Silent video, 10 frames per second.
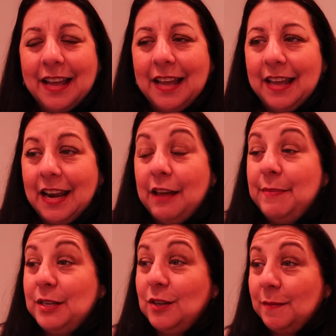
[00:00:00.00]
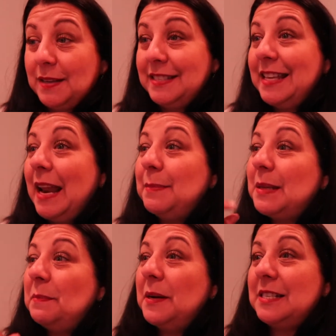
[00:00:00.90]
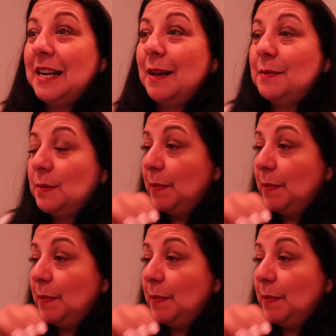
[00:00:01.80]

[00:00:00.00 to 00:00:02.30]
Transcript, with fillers: And I've been doing my sit-ups and push-ups,